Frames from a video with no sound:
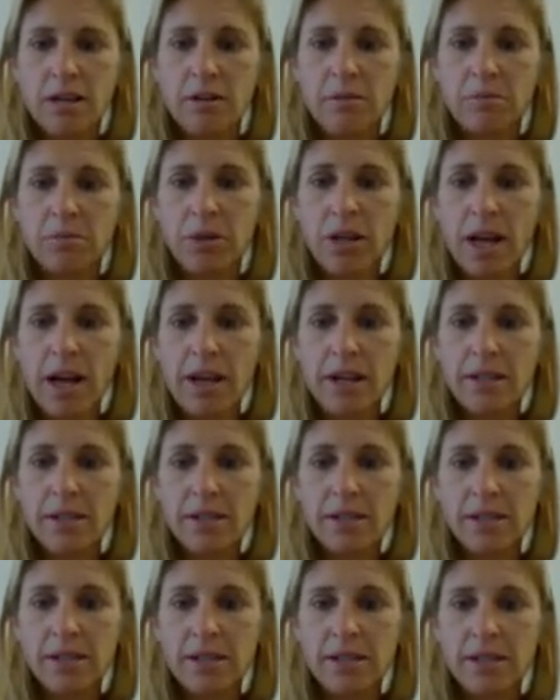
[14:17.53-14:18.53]

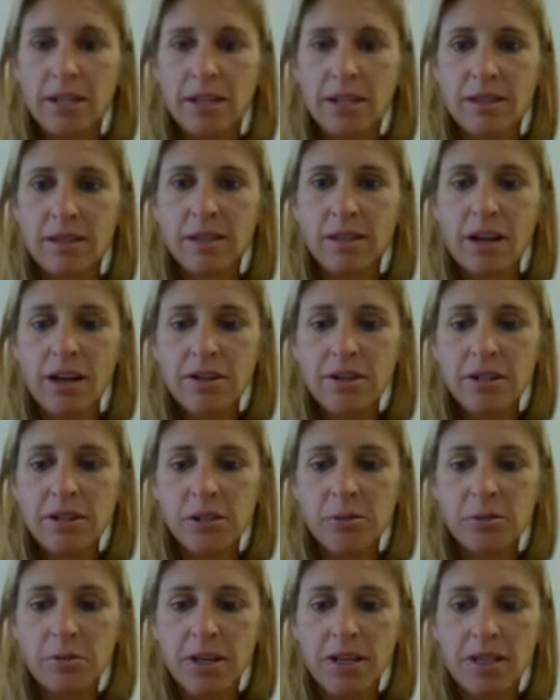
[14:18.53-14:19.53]
plus the
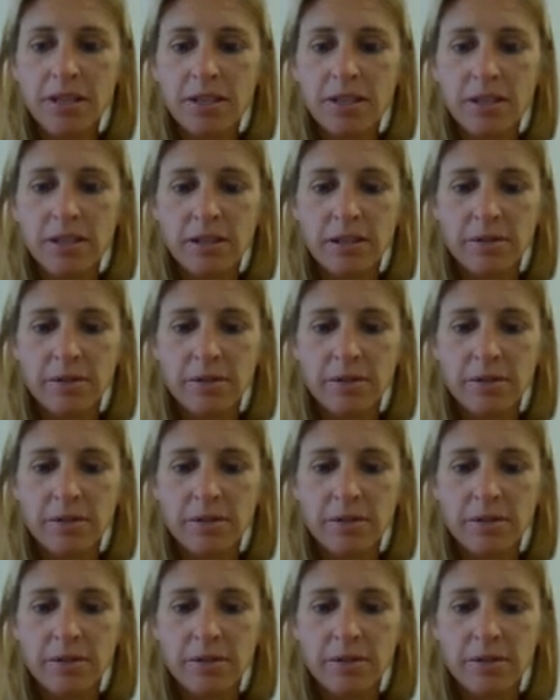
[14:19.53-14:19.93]
longest piece.